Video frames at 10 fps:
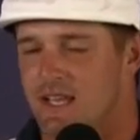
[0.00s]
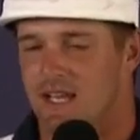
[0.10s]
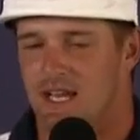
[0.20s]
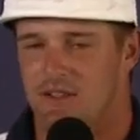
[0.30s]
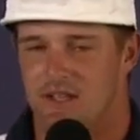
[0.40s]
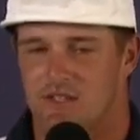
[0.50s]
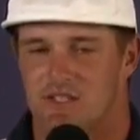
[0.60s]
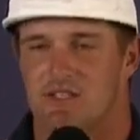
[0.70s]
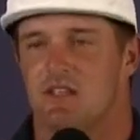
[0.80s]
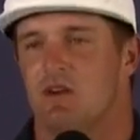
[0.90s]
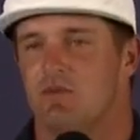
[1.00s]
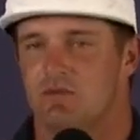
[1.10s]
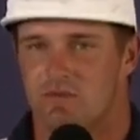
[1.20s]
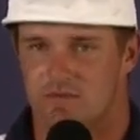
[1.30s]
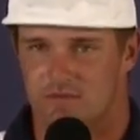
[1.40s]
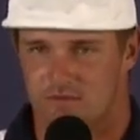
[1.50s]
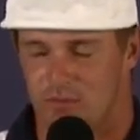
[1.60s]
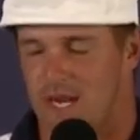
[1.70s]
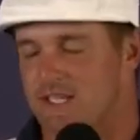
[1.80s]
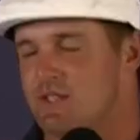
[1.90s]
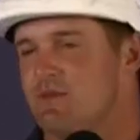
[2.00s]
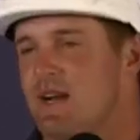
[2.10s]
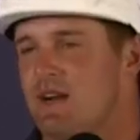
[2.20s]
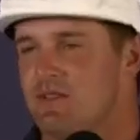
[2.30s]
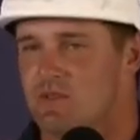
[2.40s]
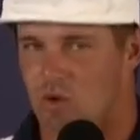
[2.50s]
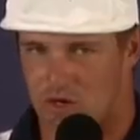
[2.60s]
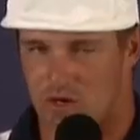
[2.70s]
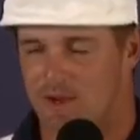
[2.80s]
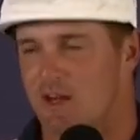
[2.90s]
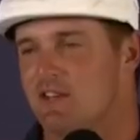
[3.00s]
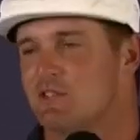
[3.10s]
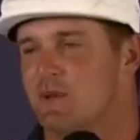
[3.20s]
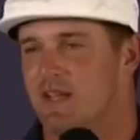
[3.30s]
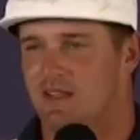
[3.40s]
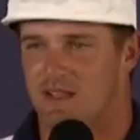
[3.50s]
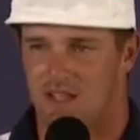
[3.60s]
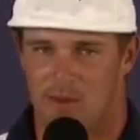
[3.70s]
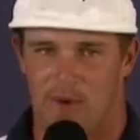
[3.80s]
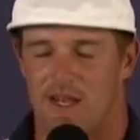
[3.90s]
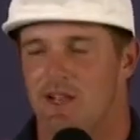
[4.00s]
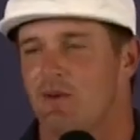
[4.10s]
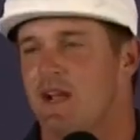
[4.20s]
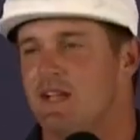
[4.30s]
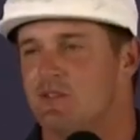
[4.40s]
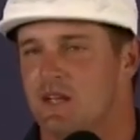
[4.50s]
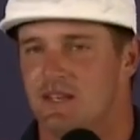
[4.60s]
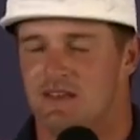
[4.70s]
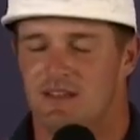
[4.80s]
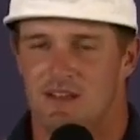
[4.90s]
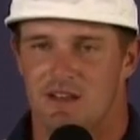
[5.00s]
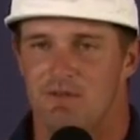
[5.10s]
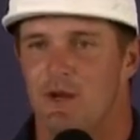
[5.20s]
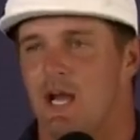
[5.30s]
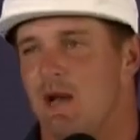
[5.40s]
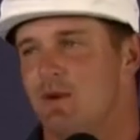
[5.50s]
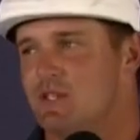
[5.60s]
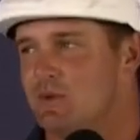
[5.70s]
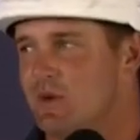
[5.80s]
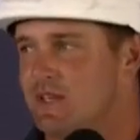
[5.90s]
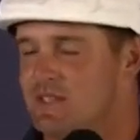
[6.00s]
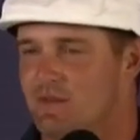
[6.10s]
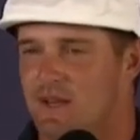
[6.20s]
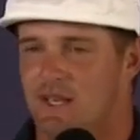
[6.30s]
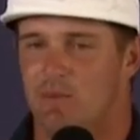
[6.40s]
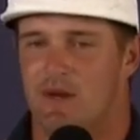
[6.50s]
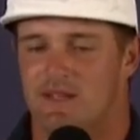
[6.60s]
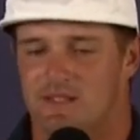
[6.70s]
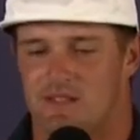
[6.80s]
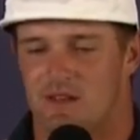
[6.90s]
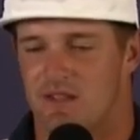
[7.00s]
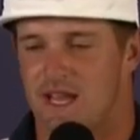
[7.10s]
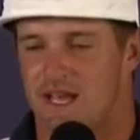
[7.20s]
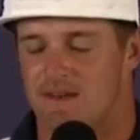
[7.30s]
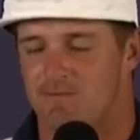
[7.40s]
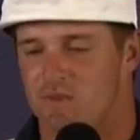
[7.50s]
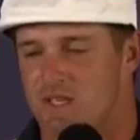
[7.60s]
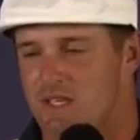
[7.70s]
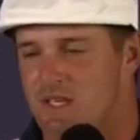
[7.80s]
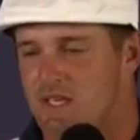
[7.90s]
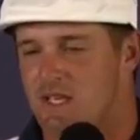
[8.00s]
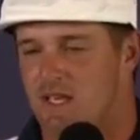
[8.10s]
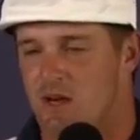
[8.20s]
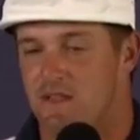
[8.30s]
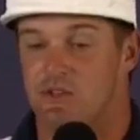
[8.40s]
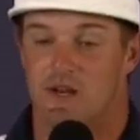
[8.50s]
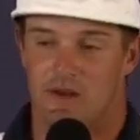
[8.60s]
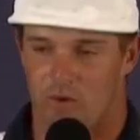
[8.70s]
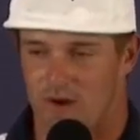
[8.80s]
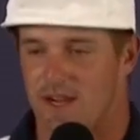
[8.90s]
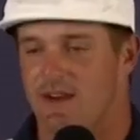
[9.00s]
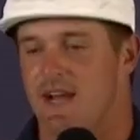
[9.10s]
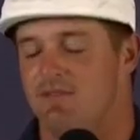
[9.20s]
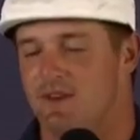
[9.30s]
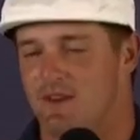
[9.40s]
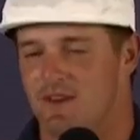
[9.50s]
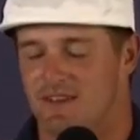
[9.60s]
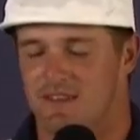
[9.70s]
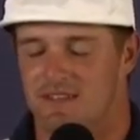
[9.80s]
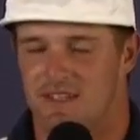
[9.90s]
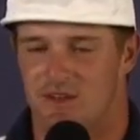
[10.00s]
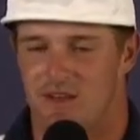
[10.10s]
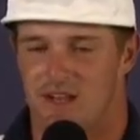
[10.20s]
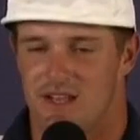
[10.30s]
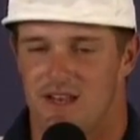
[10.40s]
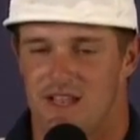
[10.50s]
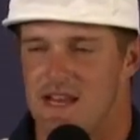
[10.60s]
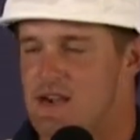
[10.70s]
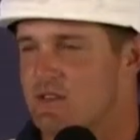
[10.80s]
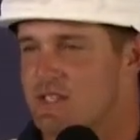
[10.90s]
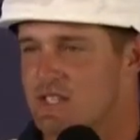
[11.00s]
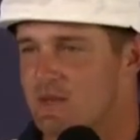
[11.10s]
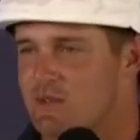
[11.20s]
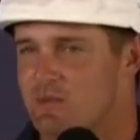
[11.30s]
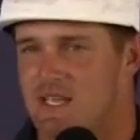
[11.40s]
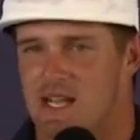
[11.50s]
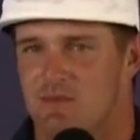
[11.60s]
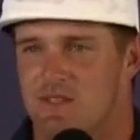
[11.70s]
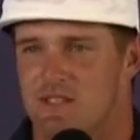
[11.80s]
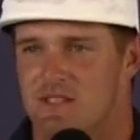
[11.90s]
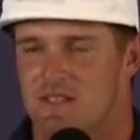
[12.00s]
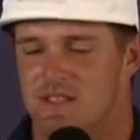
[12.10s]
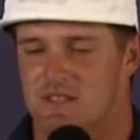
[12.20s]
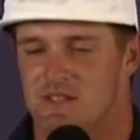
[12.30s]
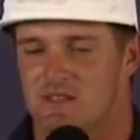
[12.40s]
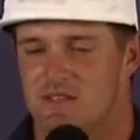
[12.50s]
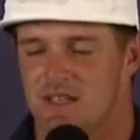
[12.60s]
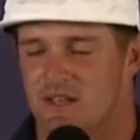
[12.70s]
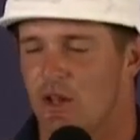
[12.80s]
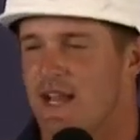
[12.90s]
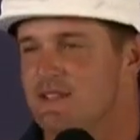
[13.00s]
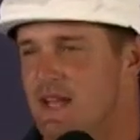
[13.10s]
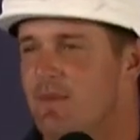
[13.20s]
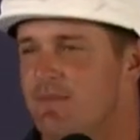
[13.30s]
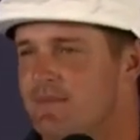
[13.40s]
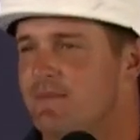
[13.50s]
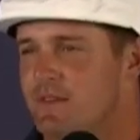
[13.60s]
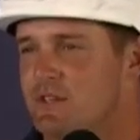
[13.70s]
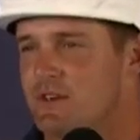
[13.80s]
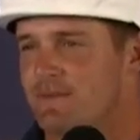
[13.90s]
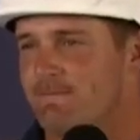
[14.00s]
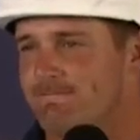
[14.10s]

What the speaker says: And I think just, you know, practice rounds, working hard on my golf swing, getting the putting right, trying to figure out how much the wind is affecting putts, all that, you know, and then trying to work out after and, you know, not getting 8 hours of sleep sometimes is it all adds up for sure.